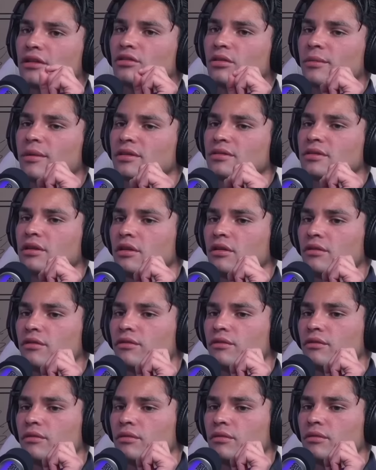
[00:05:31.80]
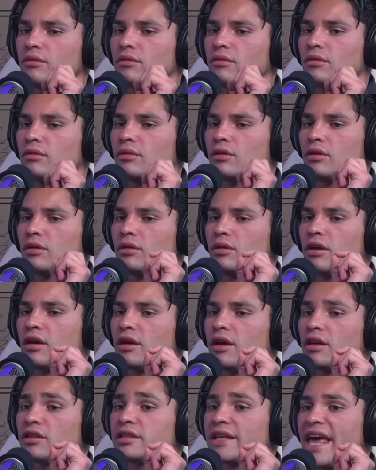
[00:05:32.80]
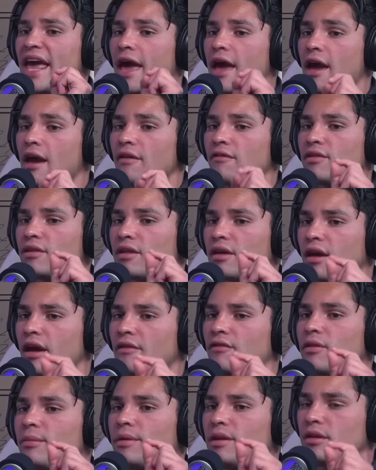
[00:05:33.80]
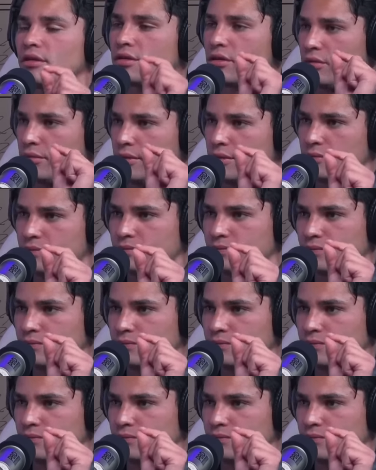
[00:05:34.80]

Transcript: I told myself, against everything everybody told me. I'm